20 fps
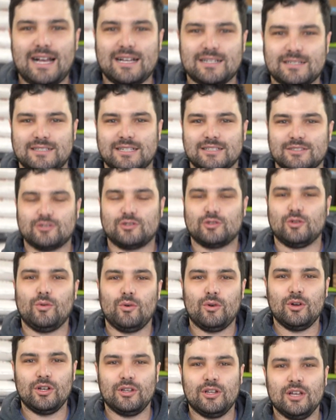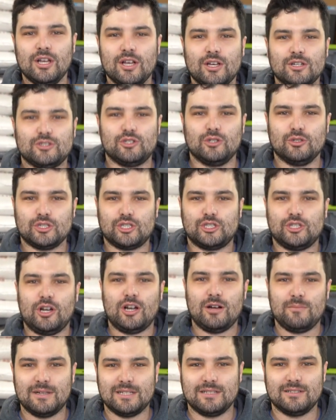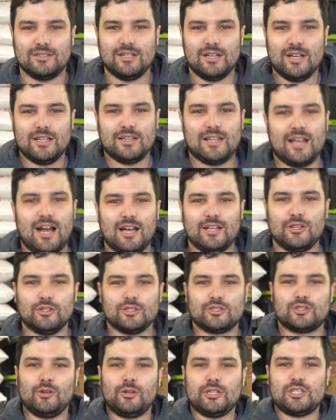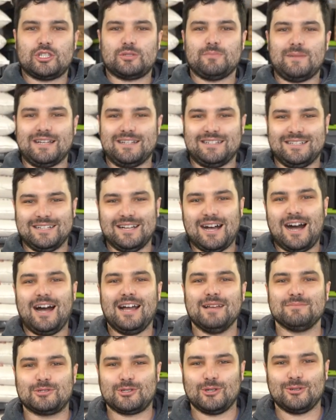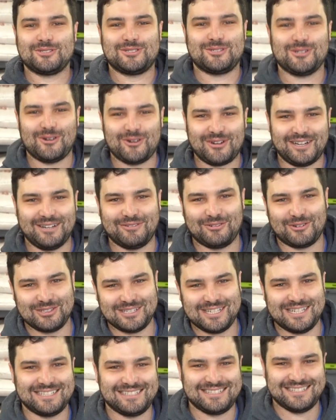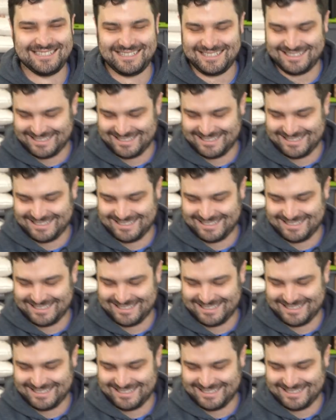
accent, so you're German, you're Deutschman. I'm so sorry for this.